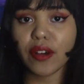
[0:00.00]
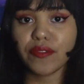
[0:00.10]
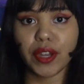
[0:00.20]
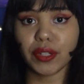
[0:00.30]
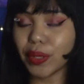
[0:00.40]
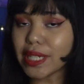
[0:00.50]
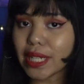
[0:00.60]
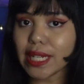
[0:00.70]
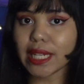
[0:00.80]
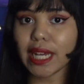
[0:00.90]
of their
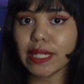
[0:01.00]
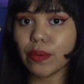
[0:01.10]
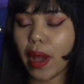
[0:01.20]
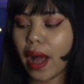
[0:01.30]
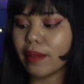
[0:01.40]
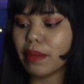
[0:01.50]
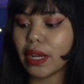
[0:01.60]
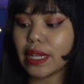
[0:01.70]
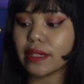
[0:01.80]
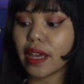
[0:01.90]
crystals as well,
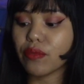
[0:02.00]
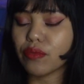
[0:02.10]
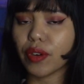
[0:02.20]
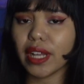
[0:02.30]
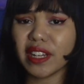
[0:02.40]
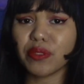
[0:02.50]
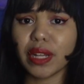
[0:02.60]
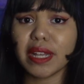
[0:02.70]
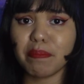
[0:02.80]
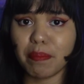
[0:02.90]
because they
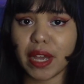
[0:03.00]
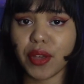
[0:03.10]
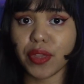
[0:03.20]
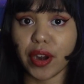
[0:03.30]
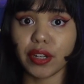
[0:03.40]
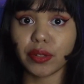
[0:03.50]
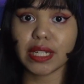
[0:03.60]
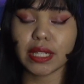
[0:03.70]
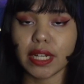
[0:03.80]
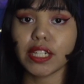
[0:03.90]
really pick their
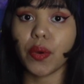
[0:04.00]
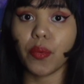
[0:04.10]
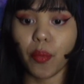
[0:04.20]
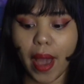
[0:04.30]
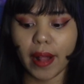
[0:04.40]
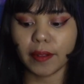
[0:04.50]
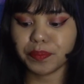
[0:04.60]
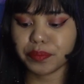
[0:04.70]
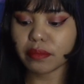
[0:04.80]
crystals well.